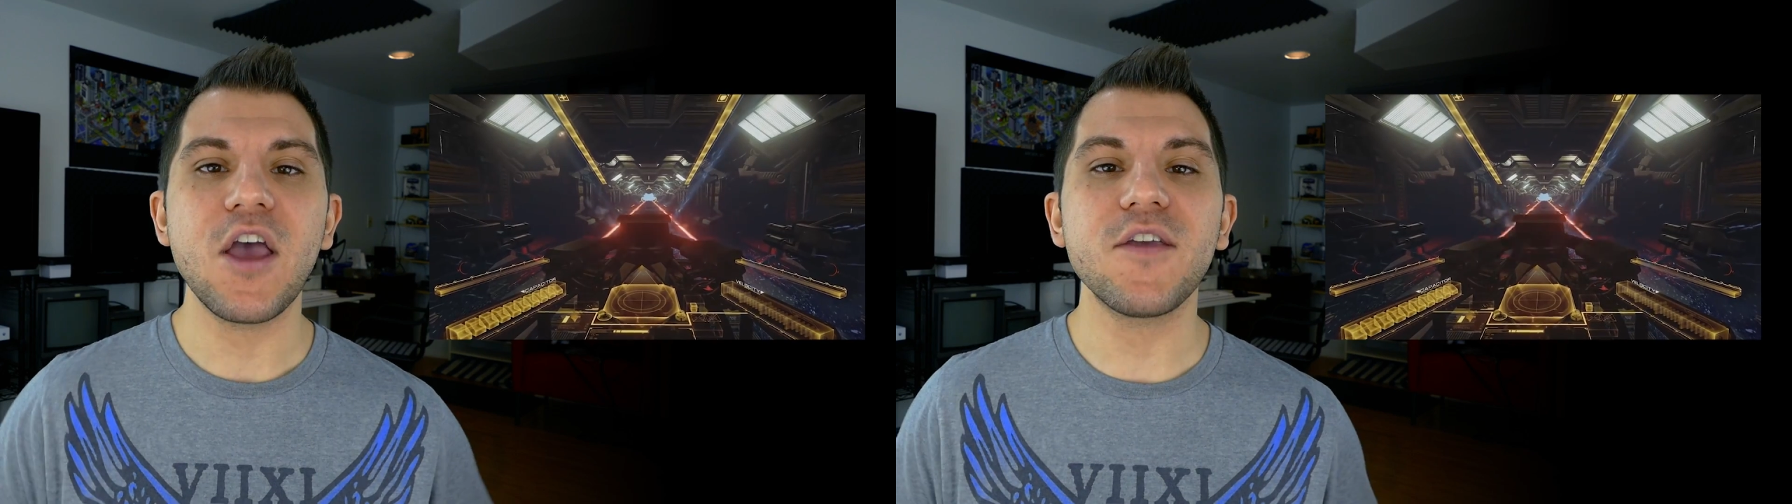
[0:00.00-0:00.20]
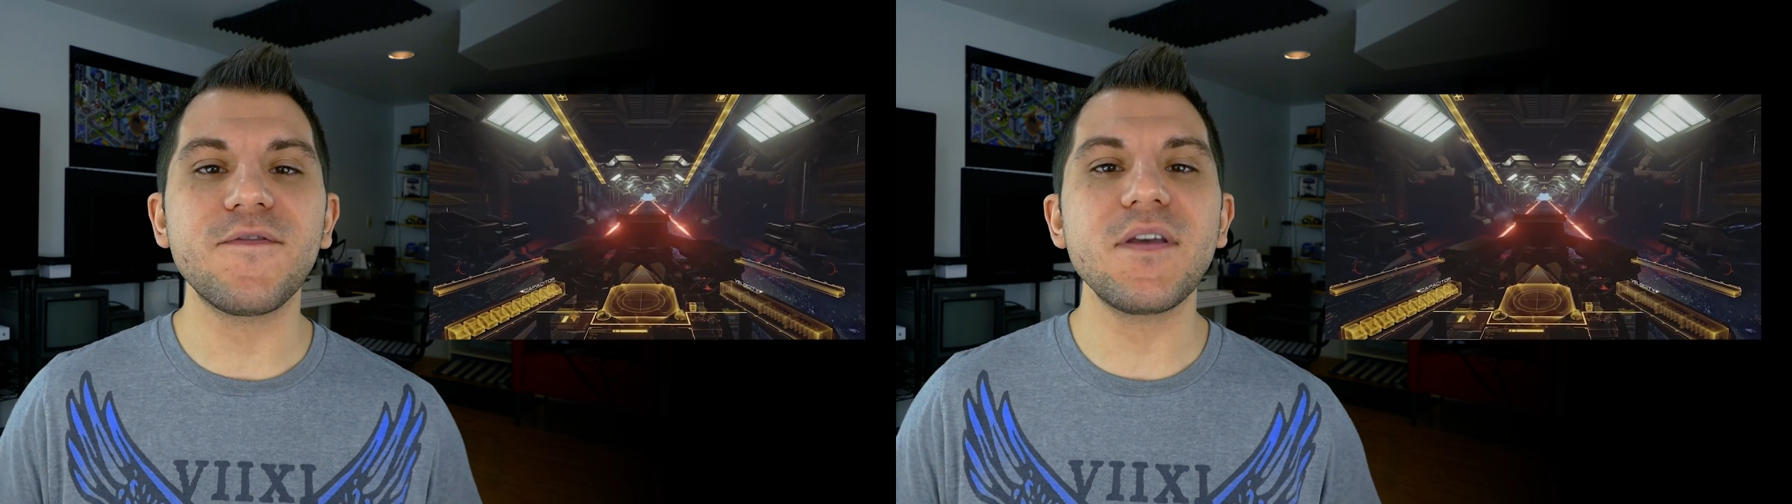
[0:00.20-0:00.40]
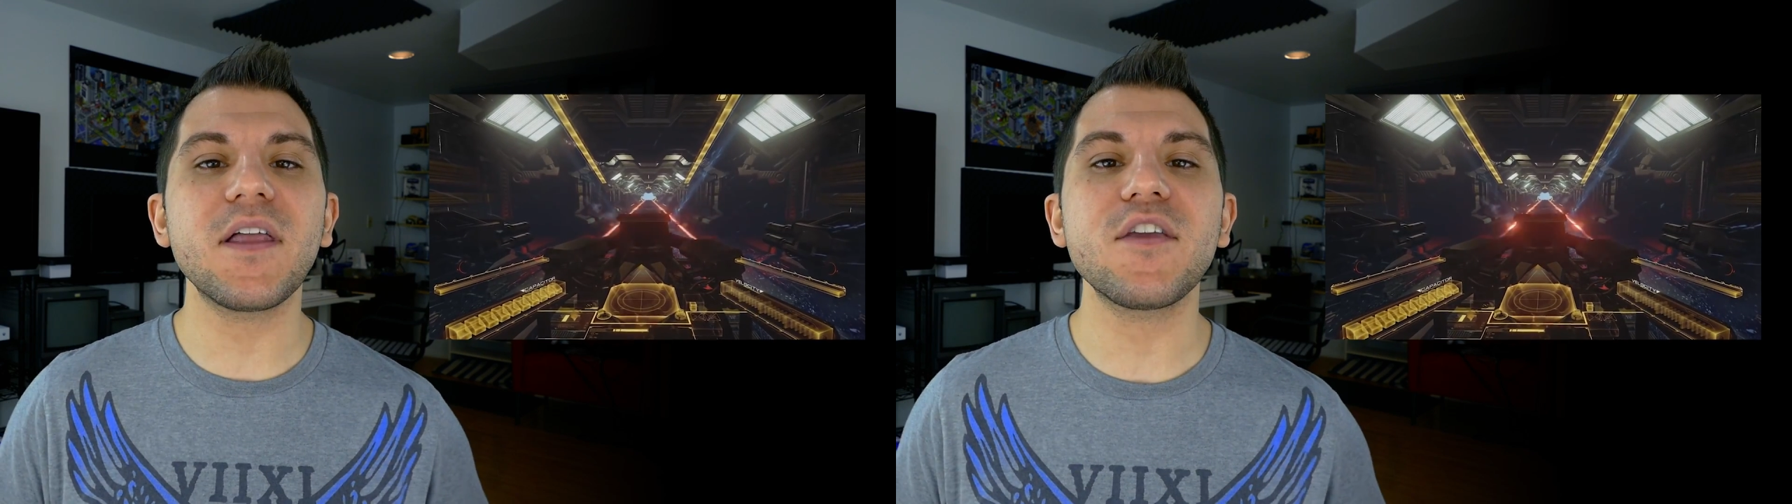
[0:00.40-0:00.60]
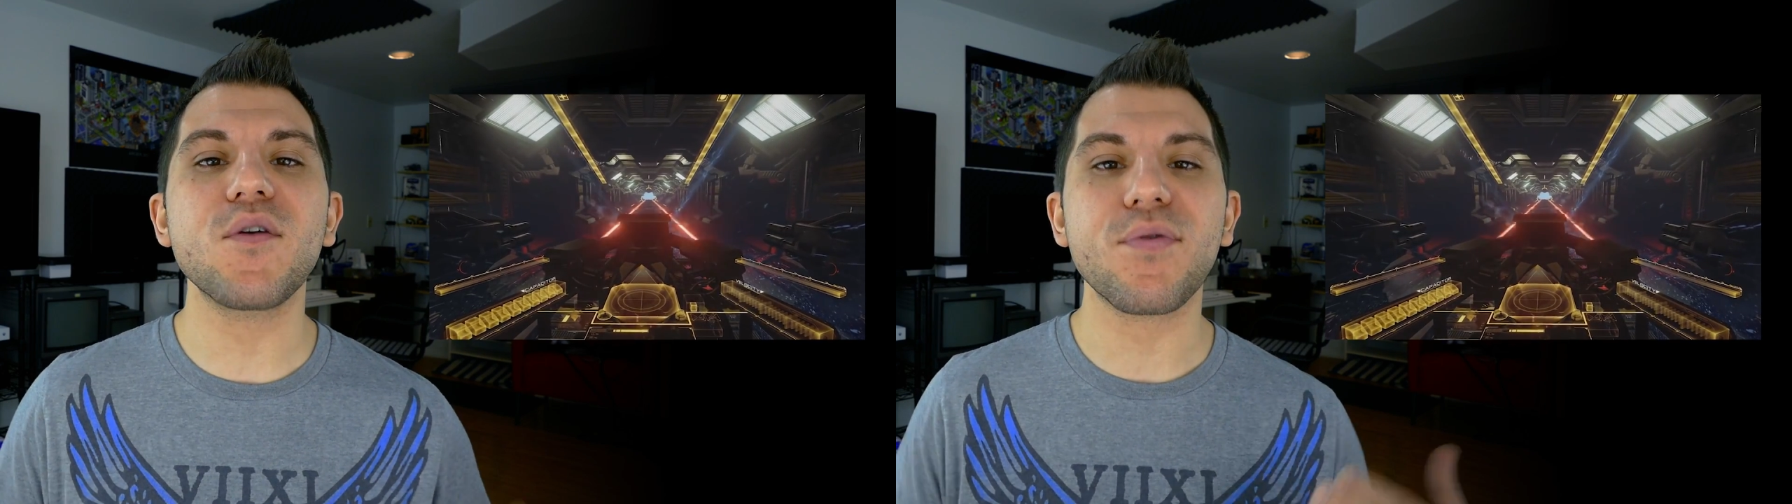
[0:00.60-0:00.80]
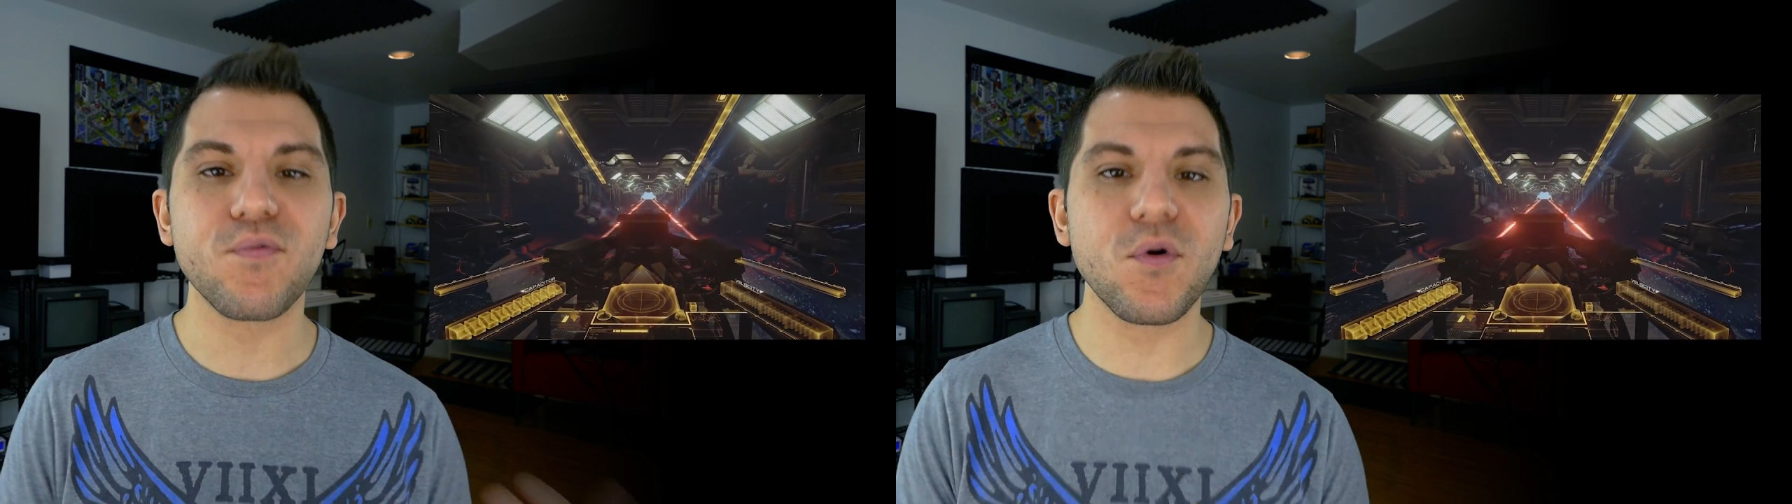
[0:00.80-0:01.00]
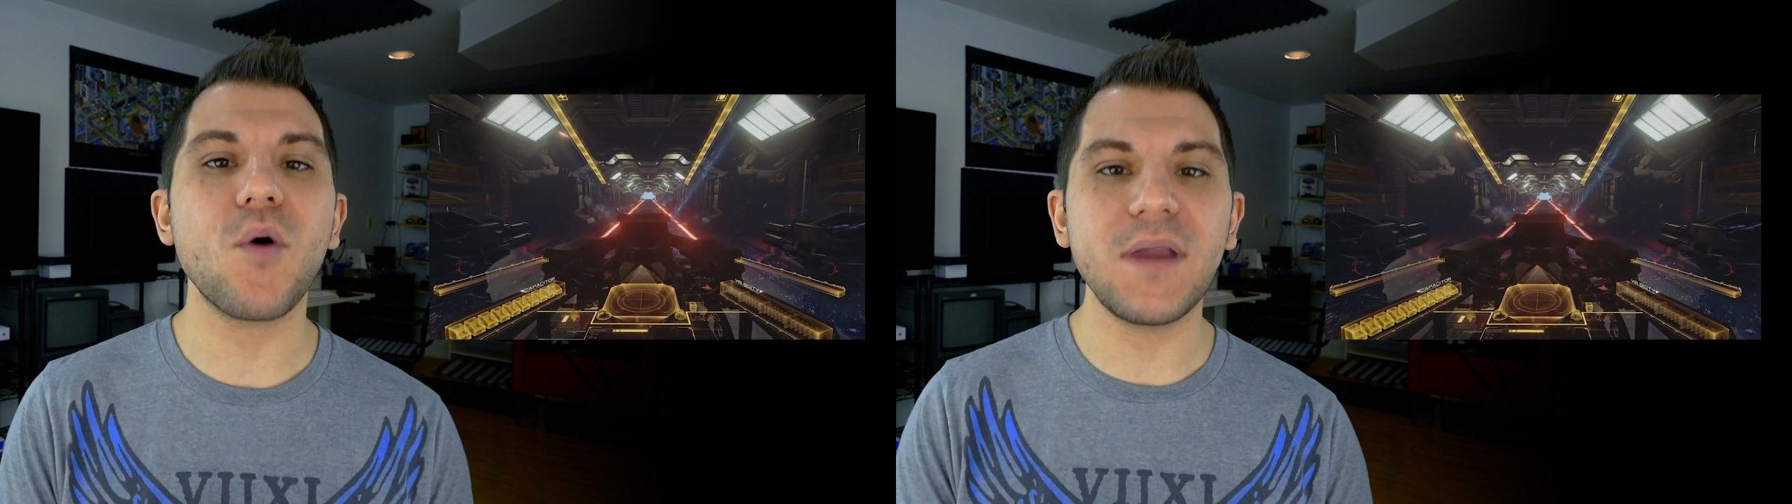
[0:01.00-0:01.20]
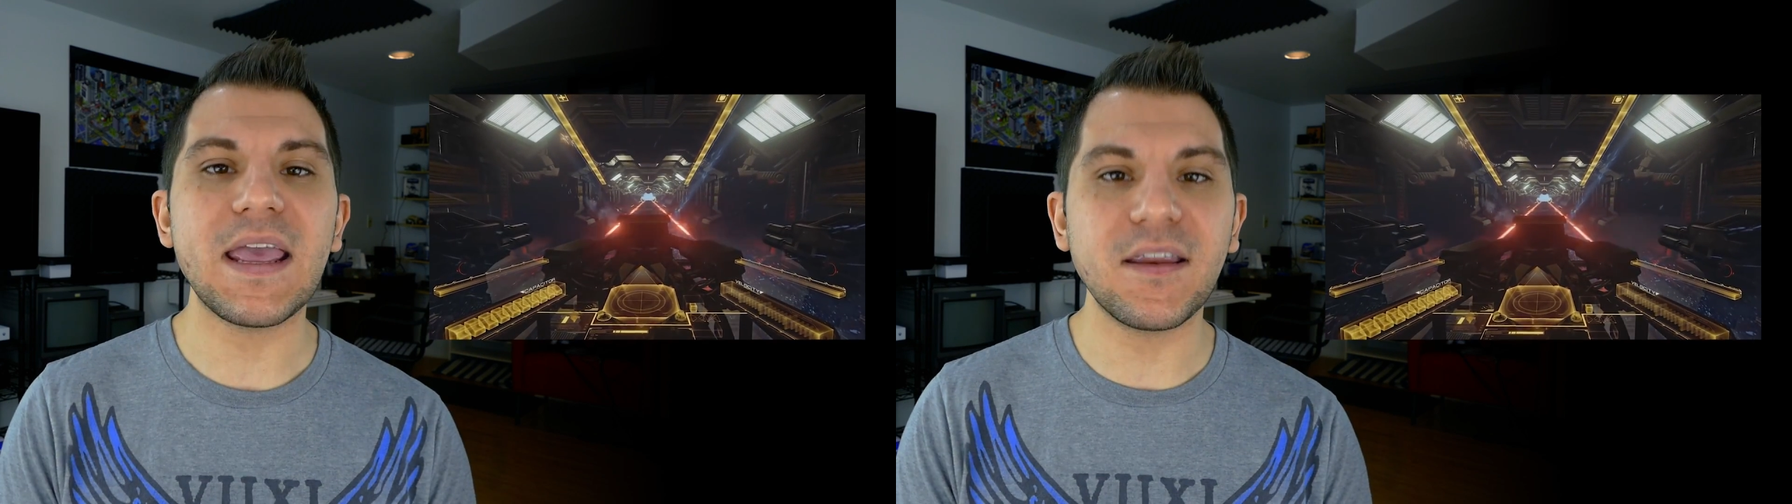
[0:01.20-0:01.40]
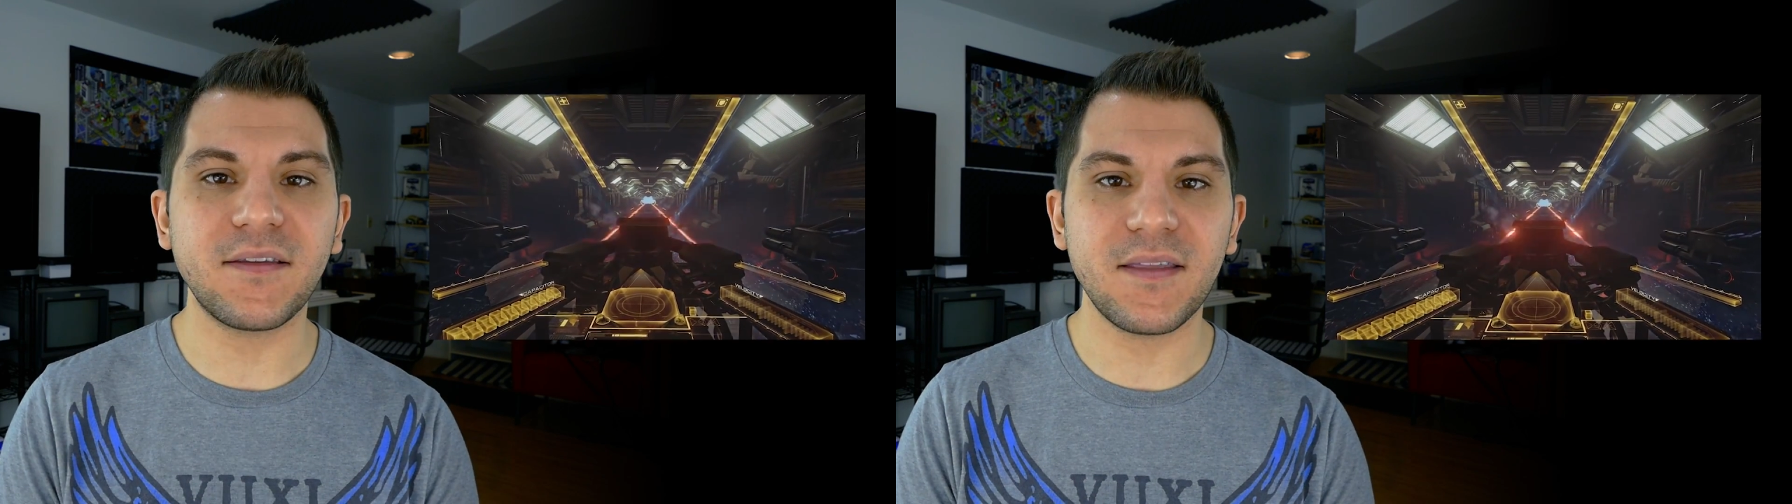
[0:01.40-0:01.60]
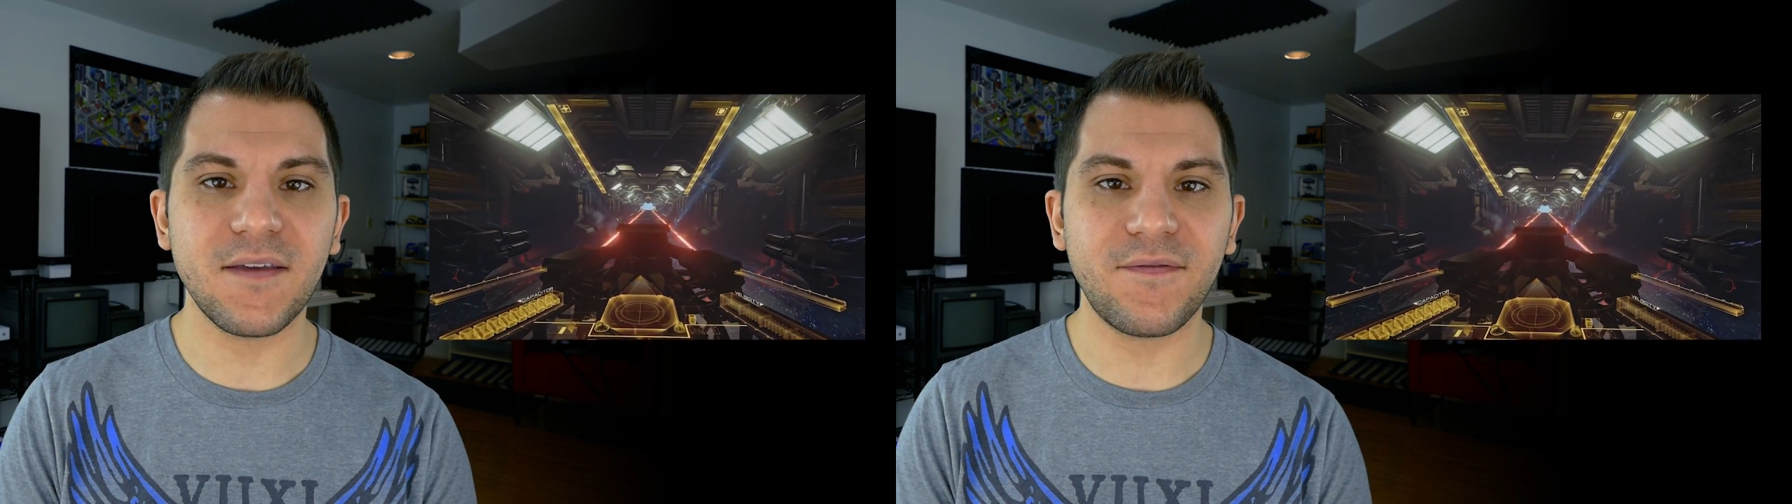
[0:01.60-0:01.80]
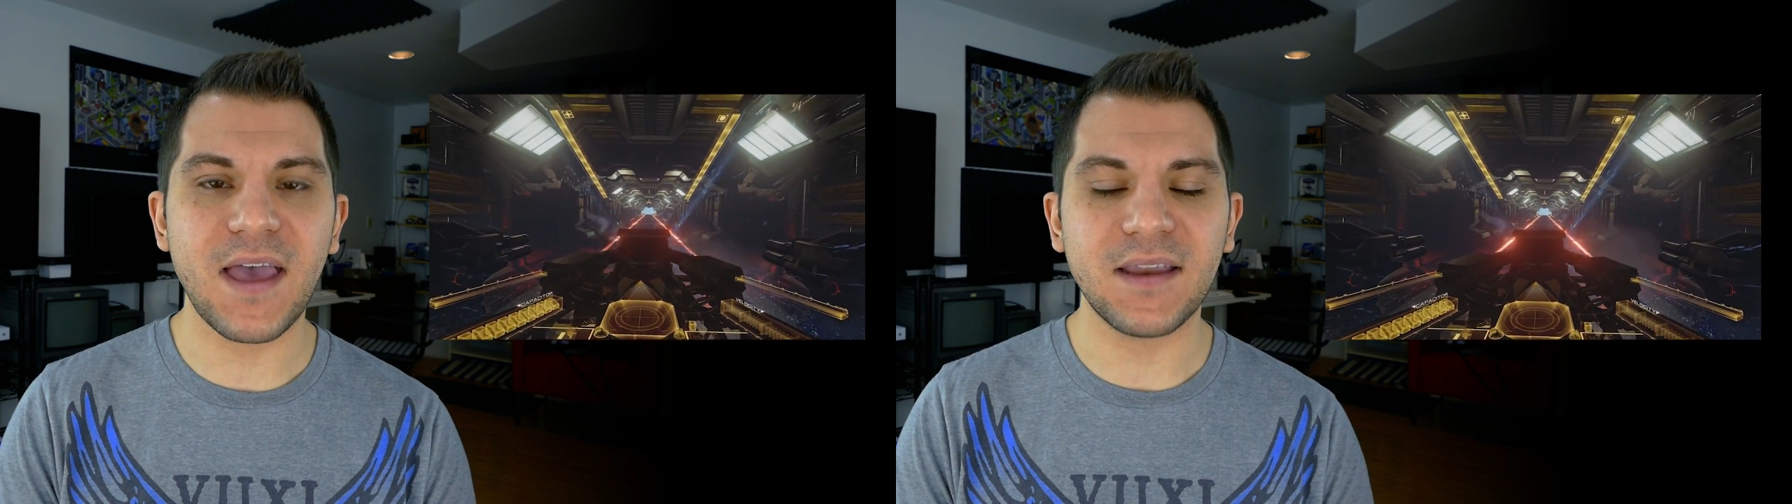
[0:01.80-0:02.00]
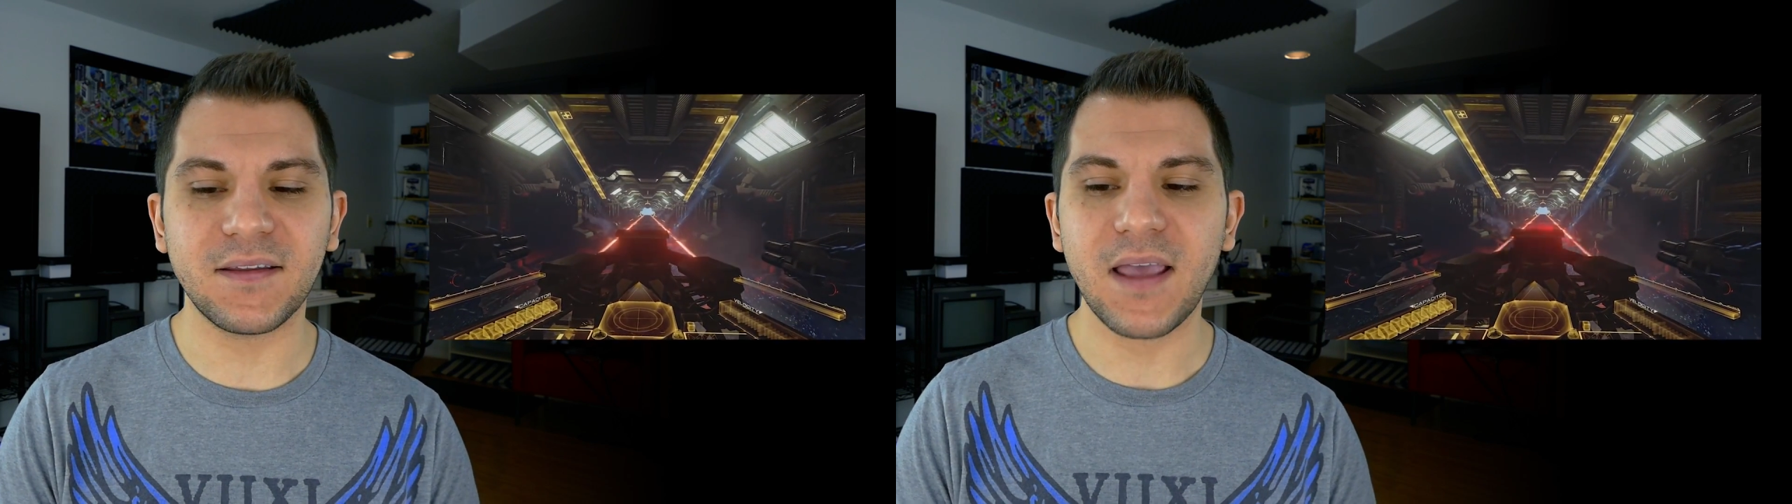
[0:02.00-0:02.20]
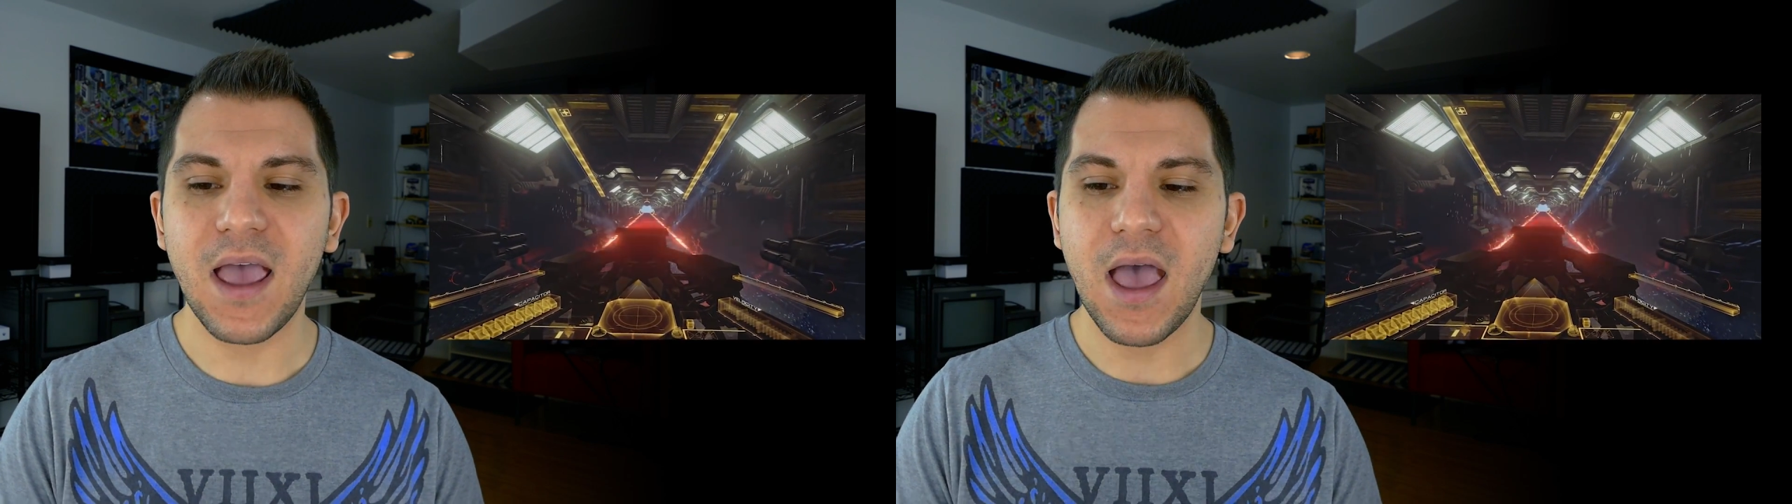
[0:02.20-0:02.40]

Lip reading: you feel like you're thrown into the event.